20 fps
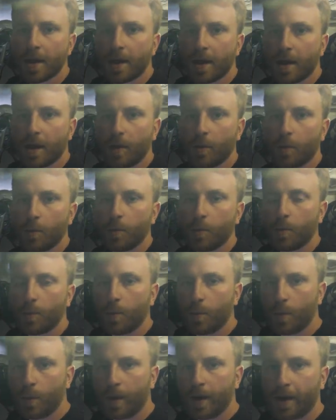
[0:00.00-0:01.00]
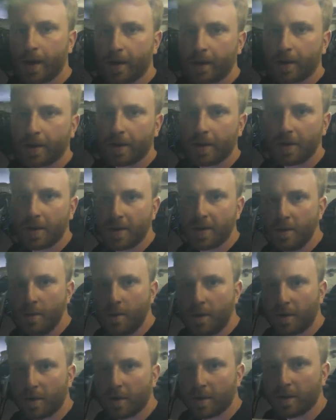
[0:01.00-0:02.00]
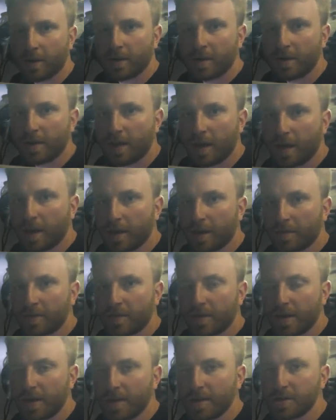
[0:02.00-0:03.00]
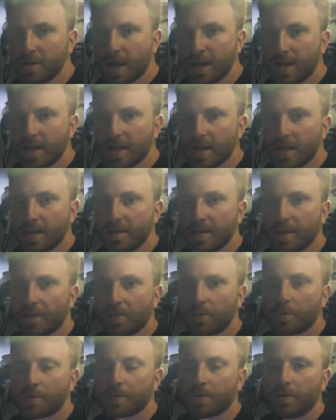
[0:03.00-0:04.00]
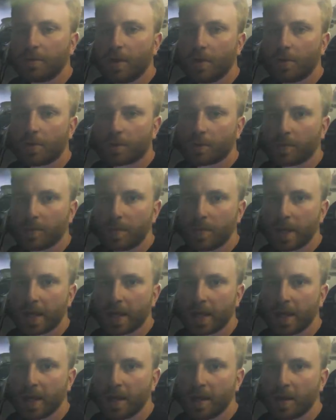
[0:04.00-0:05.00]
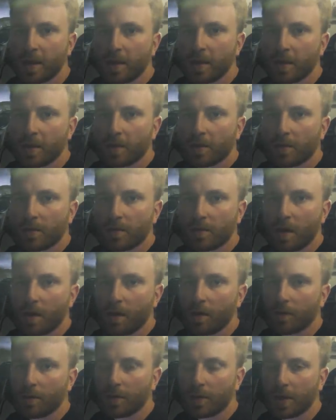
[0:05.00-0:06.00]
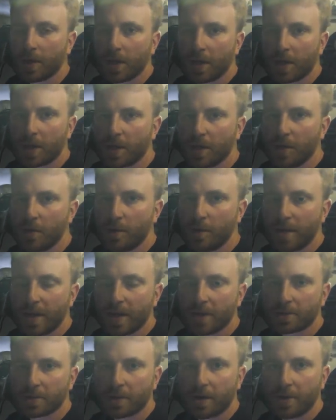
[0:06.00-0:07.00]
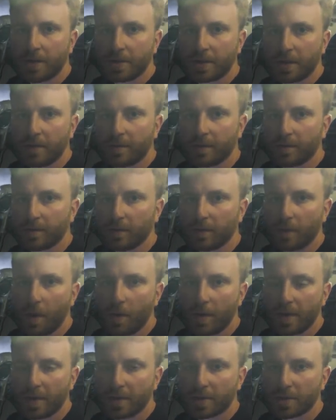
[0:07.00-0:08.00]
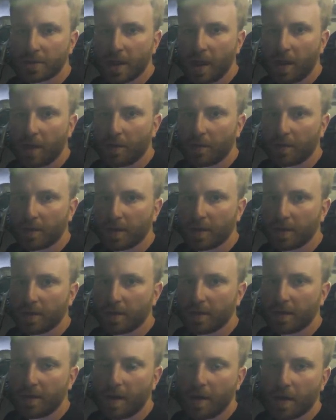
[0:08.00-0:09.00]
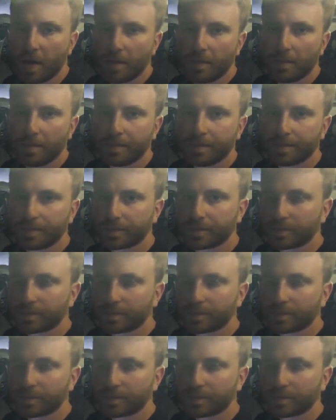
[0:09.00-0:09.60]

Uh, where you are uh, seated, J D, that's where the loader would be. So you would be in charge of loading the shells into the gun.